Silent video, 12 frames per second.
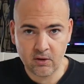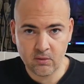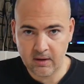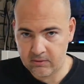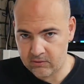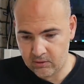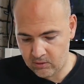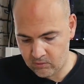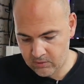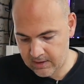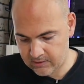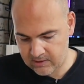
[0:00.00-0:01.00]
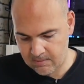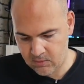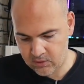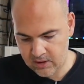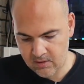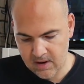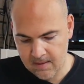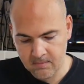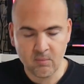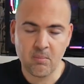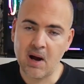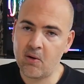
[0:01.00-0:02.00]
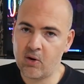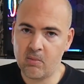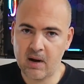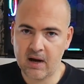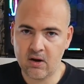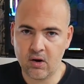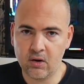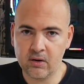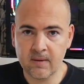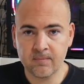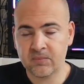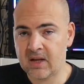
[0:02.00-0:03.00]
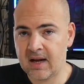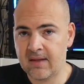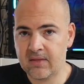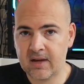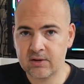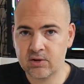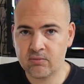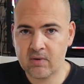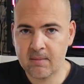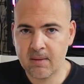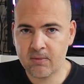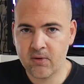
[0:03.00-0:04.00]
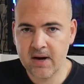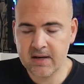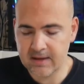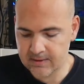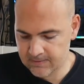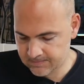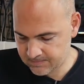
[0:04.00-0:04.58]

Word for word: do is to reassemble the unit, power it back on, and that's your RAM upgraded.